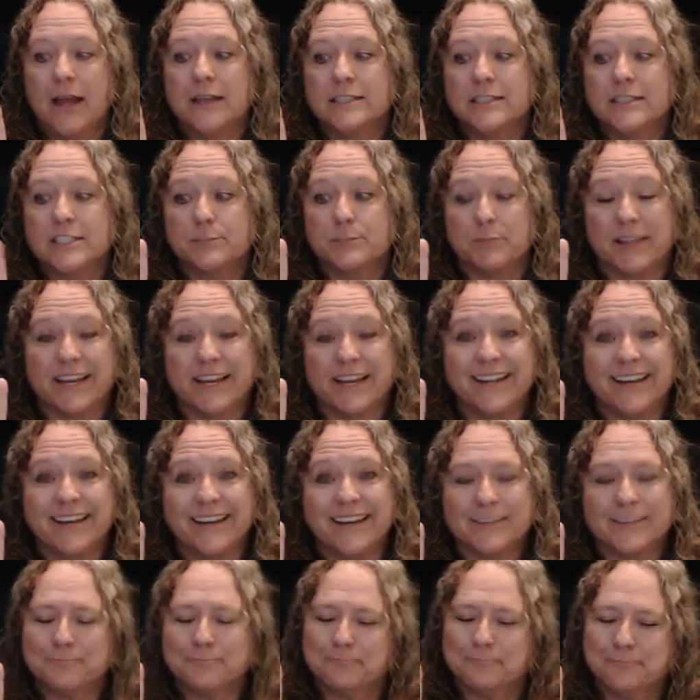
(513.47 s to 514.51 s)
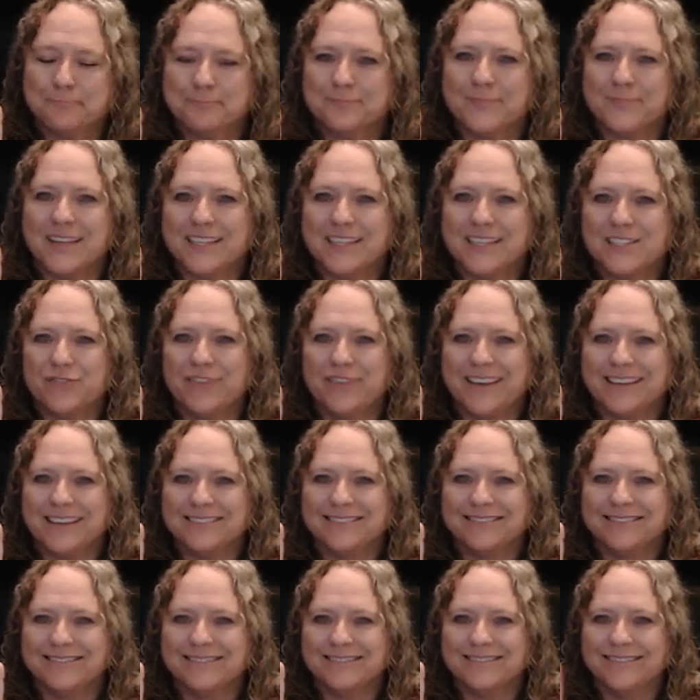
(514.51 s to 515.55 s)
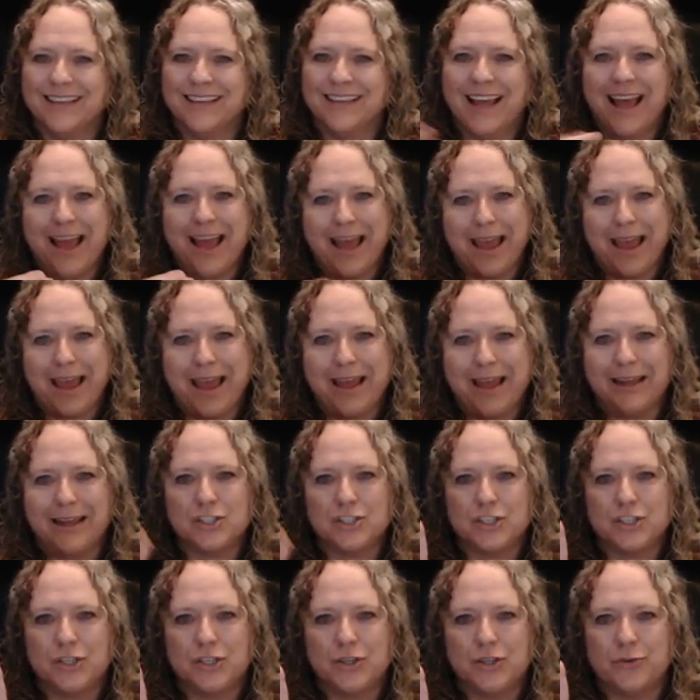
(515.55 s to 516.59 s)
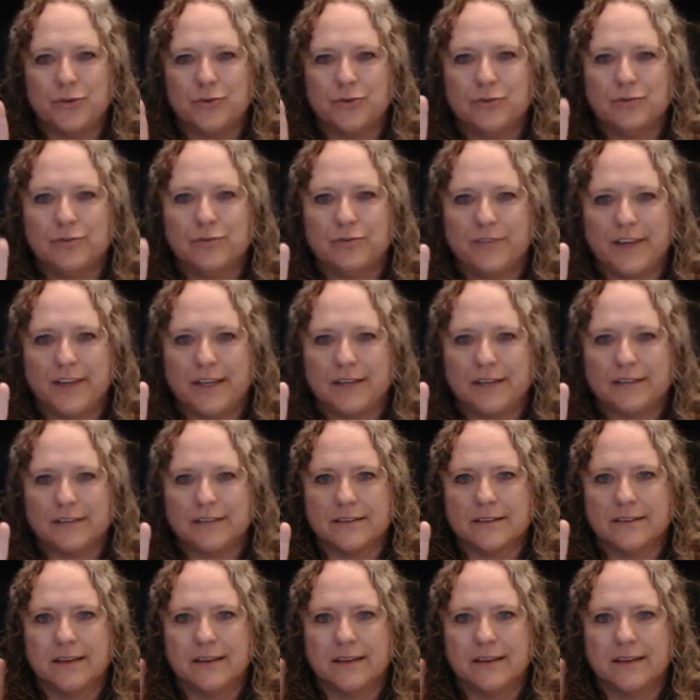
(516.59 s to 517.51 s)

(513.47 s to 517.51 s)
Split it. It's a V. H, U, V.